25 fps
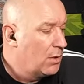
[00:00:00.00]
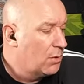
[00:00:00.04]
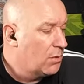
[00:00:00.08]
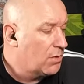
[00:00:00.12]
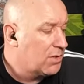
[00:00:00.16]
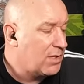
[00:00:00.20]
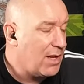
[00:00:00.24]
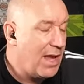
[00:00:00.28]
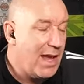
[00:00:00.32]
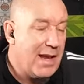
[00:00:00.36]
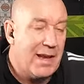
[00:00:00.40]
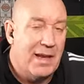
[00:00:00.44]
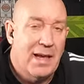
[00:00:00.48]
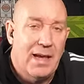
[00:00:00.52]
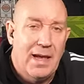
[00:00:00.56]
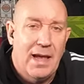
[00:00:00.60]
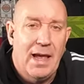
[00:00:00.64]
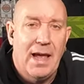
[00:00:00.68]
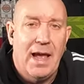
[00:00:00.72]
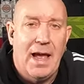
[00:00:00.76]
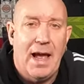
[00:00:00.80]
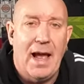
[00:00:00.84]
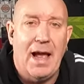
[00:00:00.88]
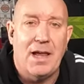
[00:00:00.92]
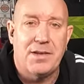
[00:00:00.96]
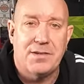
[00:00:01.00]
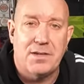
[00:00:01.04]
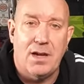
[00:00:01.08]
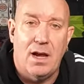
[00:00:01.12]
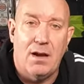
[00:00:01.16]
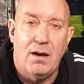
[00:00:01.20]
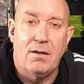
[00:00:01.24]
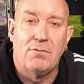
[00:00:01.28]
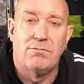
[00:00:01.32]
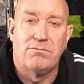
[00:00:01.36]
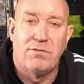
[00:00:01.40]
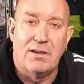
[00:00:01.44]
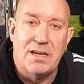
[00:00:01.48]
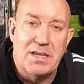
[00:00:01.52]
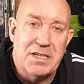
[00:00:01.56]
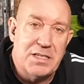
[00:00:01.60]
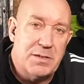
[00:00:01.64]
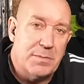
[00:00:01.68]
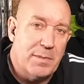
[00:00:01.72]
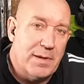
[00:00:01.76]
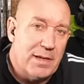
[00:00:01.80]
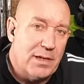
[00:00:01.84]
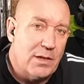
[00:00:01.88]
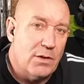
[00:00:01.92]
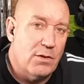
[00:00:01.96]
staying has a
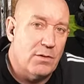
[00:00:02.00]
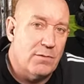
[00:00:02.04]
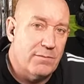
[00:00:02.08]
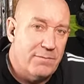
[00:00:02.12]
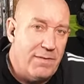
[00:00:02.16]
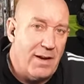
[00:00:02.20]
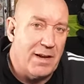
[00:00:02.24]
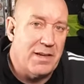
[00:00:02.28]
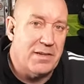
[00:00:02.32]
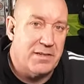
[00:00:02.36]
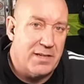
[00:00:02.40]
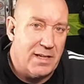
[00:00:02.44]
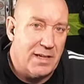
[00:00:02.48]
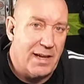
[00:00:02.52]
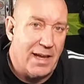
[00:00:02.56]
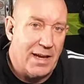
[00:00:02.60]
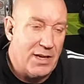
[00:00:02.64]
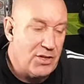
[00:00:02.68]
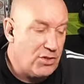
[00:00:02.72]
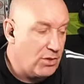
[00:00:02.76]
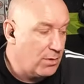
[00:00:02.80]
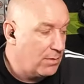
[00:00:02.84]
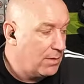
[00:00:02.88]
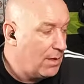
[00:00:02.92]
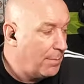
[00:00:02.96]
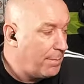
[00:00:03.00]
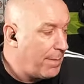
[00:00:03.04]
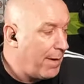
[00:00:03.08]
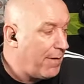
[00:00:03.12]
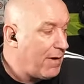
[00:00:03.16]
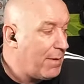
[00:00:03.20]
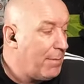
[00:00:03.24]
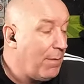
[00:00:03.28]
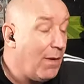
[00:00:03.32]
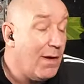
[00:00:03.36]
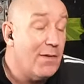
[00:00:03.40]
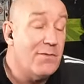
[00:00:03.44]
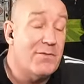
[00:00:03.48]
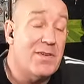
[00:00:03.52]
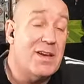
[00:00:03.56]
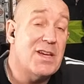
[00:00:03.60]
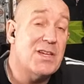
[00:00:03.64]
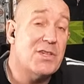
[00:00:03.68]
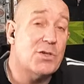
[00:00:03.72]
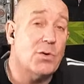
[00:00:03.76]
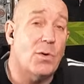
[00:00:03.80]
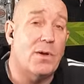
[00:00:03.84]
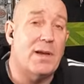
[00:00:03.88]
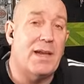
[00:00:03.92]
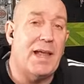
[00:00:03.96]
reasonably good ventilation. Now, bearing in mind, these
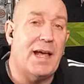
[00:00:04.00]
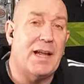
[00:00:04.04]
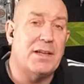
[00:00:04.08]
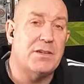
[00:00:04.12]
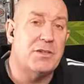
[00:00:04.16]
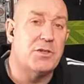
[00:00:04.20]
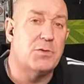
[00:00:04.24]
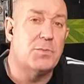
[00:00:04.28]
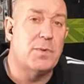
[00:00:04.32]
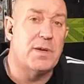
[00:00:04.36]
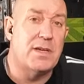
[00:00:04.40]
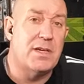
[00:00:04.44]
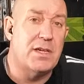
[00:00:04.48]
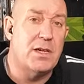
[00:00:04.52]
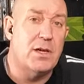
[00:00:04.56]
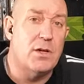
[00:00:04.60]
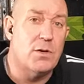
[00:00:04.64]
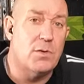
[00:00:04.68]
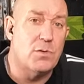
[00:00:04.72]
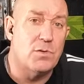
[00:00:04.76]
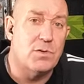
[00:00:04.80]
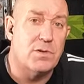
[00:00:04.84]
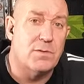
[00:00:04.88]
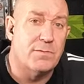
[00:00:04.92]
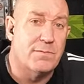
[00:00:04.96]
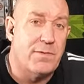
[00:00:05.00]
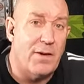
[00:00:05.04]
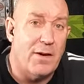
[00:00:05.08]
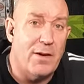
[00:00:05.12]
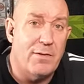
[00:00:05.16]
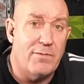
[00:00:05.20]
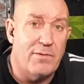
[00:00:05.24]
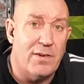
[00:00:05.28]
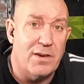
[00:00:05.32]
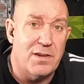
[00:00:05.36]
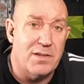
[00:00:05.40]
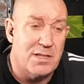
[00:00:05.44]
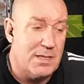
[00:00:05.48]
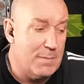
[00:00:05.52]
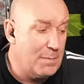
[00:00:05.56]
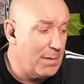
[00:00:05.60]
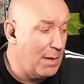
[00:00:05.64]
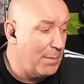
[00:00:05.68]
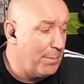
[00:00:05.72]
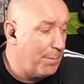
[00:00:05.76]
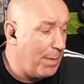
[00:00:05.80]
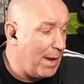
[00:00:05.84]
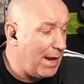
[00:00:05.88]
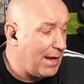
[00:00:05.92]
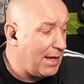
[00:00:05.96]
sort of lanterns were used very, very similar
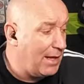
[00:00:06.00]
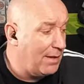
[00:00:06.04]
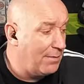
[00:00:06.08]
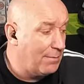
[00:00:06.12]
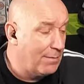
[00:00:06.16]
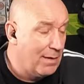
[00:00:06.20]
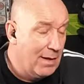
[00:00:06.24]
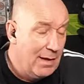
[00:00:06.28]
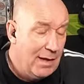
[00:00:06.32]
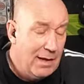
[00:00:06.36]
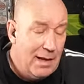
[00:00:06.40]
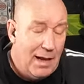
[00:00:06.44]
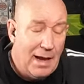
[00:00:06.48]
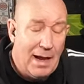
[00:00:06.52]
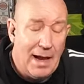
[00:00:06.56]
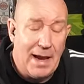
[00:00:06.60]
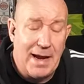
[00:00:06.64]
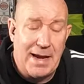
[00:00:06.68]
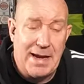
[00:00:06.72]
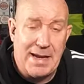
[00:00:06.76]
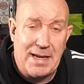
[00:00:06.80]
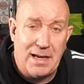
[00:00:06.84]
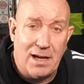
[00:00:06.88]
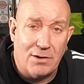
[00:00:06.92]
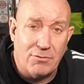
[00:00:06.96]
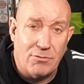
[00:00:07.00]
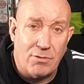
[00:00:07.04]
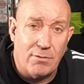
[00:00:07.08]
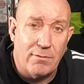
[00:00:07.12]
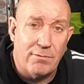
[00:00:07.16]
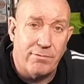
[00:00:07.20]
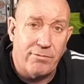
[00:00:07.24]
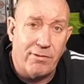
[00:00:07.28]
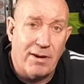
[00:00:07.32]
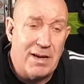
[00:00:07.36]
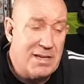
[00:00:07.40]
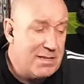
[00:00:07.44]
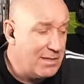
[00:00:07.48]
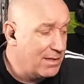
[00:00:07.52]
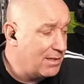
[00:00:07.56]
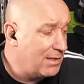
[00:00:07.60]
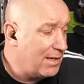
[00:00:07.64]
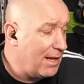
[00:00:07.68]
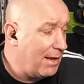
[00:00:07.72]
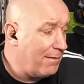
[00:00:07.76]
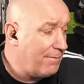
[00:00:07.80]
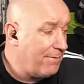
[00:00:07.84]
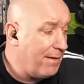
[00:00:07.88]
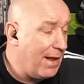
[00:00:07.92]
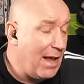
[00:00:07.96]
back in 1800 and freezing to
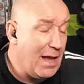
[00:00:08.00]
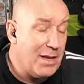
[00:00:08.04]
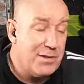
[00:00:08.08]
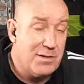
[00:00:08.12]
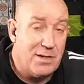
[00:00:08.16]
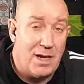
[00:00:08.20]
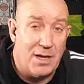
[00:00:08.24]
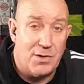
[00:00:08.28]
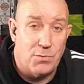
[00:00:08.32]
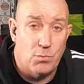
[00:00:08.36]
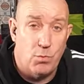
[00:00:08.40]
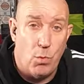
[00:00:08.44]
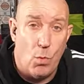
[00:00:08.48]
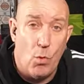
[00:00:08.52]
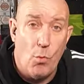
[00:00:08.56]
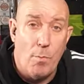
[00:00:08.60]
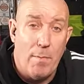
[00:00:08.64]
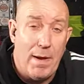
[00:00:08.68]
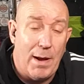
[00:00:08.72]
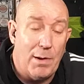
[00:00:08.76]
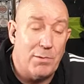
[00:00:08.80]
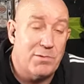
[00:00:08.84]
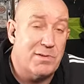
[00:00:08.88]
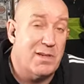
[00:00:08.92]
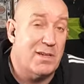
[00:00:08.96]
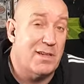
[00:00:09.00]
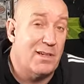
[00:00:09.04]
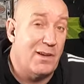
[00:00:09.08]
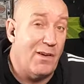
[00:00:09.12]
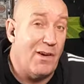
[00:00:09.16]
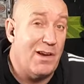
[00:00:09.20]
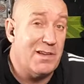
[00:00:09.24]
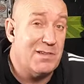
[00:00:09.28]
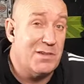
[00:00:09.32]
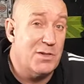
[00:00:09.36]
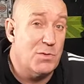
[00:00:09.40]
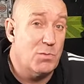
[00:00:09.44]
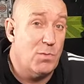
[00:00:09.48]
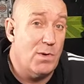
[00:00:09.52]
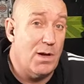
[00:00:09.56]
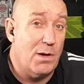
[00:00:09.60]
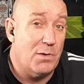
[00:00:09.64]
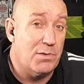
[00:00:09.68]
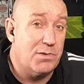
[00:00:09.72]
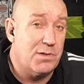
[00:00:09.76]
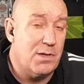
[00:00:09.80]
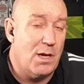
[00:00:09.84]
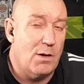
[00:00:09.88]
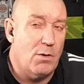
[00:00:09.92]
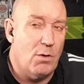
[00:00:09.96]
death as wall-mounted lights as well.
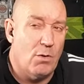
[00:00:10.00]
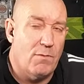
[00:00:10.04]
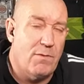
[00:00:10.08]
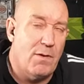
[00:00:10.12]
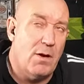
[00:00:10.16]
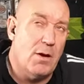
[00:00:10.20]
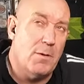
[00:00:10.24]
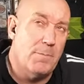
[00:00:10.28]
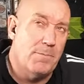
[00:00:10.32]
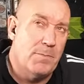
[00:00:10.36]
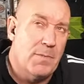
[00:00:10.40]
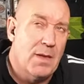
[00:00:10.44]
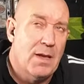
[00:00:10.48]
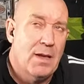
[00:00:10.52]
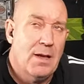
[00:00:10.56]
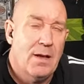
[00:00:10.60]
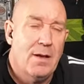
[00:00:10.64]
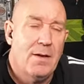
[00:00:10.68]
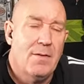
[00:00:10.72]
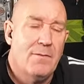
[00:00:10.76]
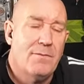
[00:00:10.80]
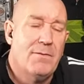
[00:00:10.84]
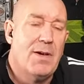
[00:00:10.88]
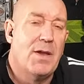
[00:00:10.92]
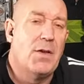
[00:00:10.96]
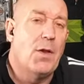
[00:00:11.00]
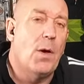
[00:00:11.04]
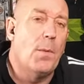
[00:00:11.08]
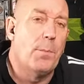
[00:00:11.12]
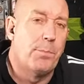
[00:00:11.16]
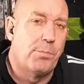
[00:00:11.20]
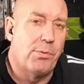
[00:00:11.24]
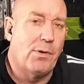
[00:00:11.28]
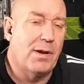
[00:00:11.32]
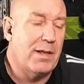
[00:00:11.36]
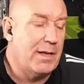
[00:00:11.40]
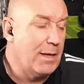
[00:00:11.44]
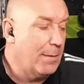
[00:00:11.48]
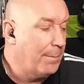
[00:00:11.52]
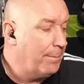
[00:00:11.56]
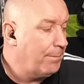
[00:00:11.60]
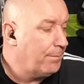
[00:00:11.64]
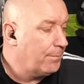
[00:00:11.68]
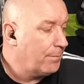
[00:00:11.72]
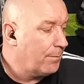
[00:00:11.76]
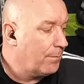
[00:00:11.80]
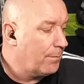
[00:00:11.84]
So although they're not brilliant